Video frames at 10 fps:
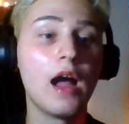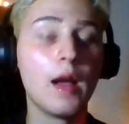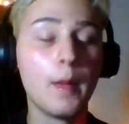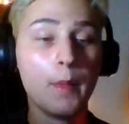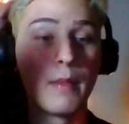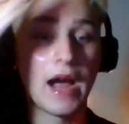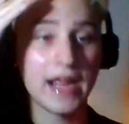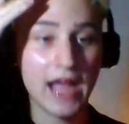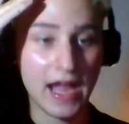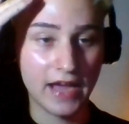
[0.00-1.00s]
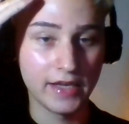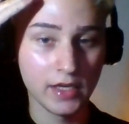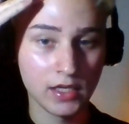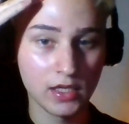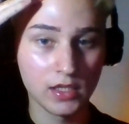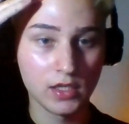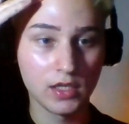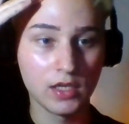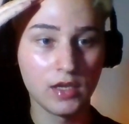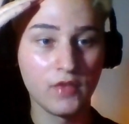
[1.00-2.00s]
My head
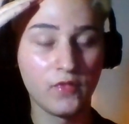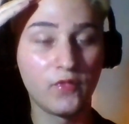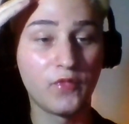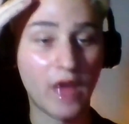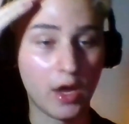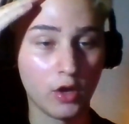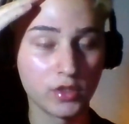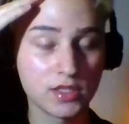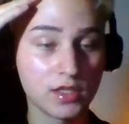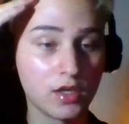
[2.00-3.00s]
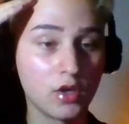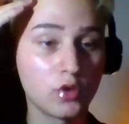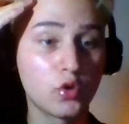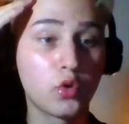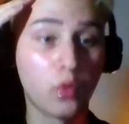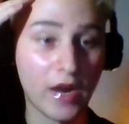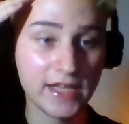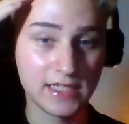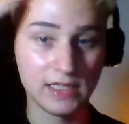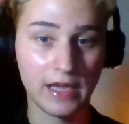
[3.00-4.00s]
felt
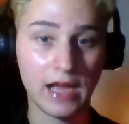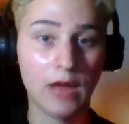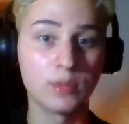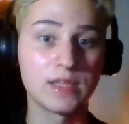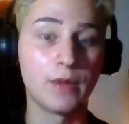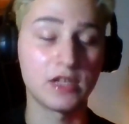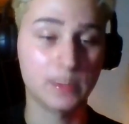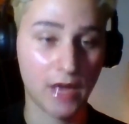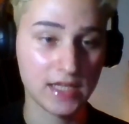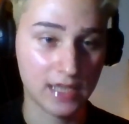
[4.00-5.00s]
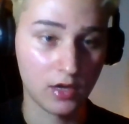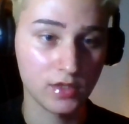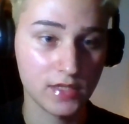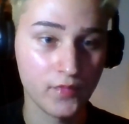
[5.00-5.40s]
crazy, like I was about to pass out.